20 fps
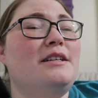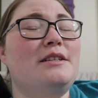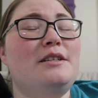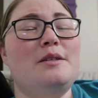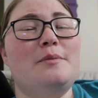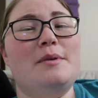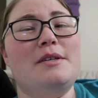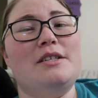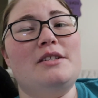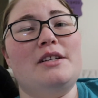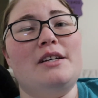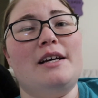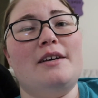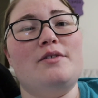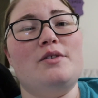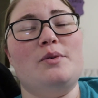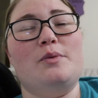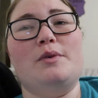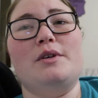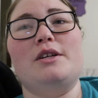I didn't go to bed till
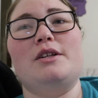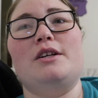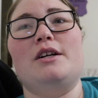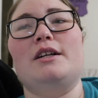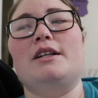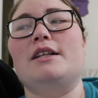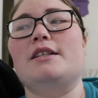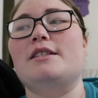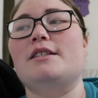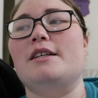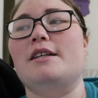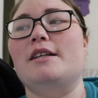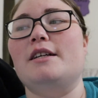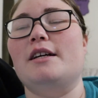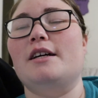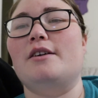after 1 o'clock last night.